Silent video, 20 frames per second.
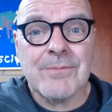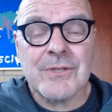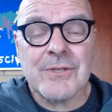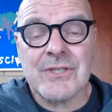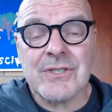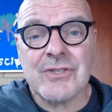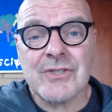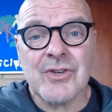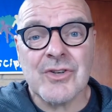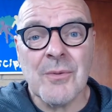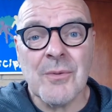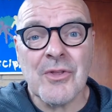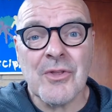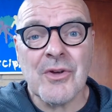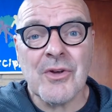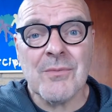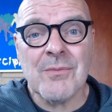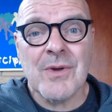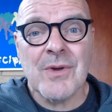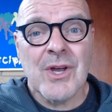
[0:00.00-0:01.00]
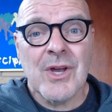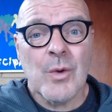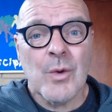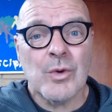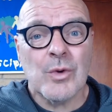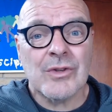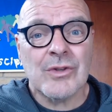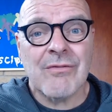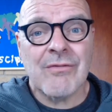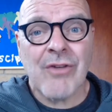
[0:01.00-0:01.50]
Some of them
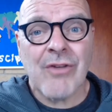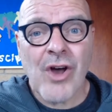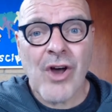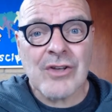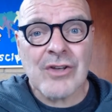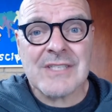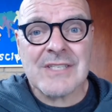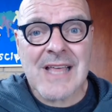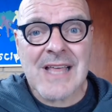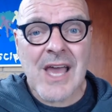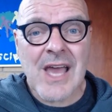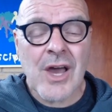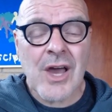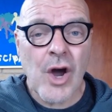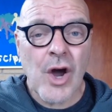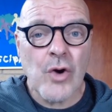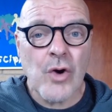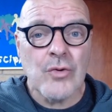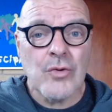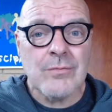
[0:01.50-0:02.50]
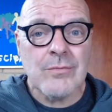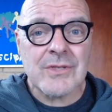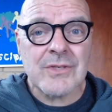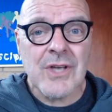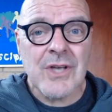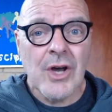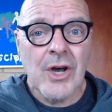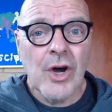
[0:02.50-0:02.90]
would have lost their homes,